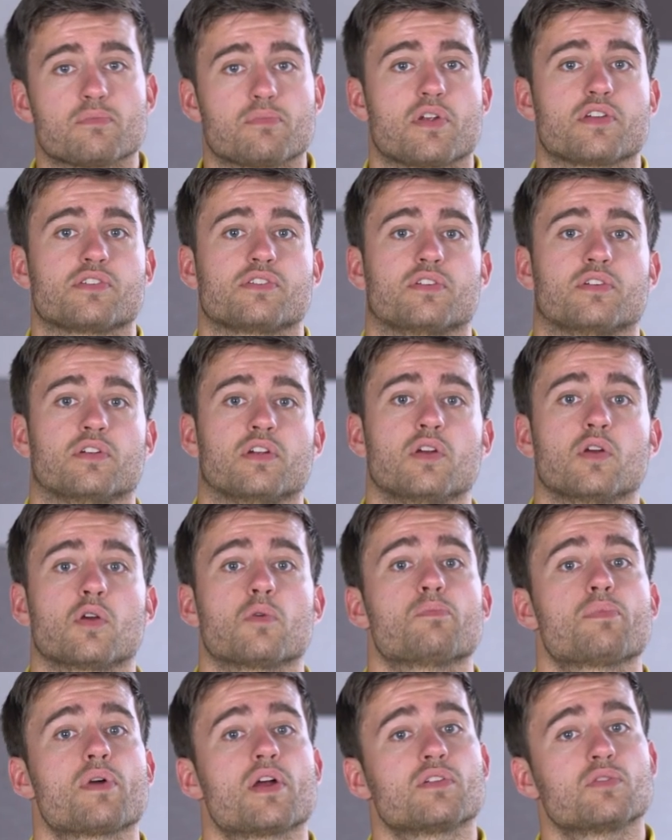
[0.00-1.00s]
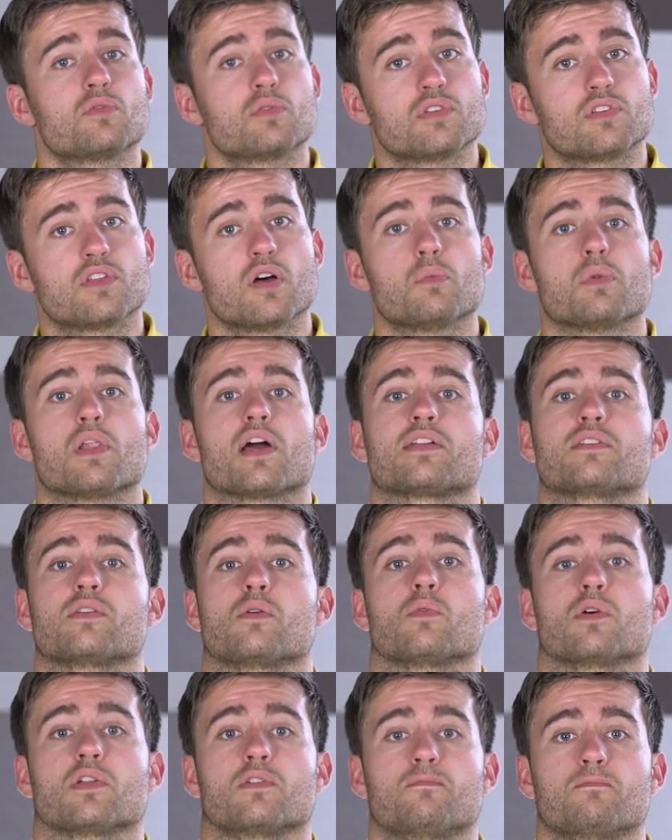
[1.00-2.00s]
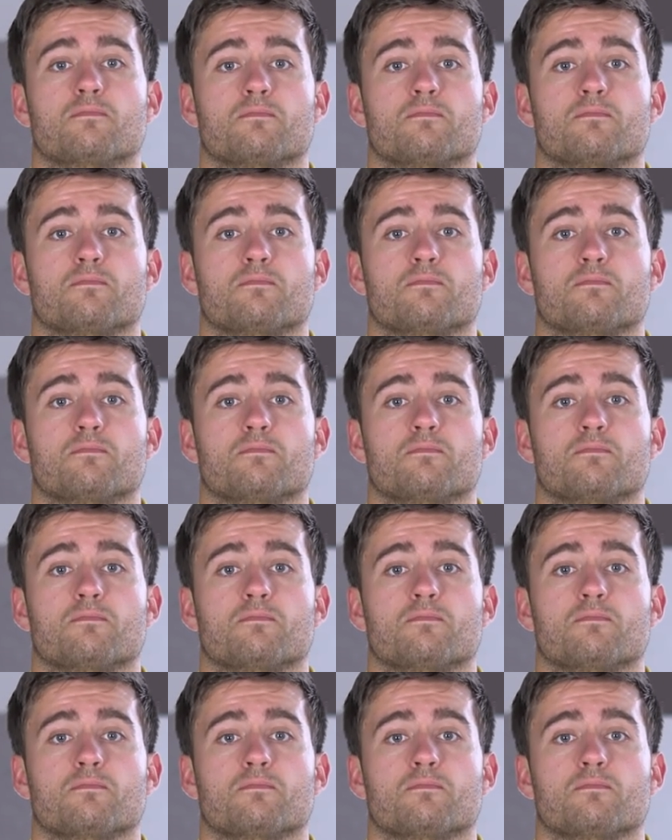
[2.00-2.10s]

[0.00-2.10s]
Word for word: and pressure compared to a double acting one.